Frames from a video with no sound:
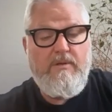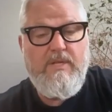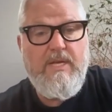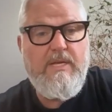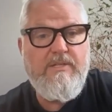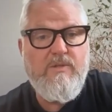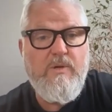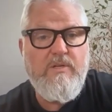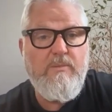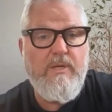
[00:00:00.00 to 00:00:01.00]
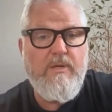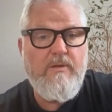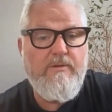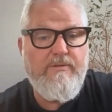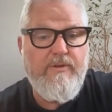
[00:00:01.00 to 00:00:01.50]
That is going to be a
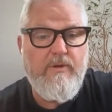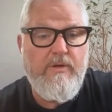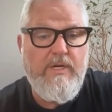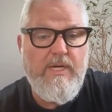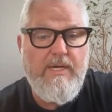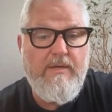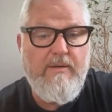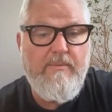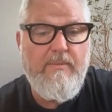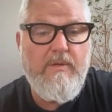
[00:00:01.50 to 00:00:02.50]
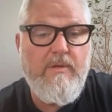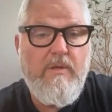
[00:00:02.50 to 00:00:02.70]
deferred item.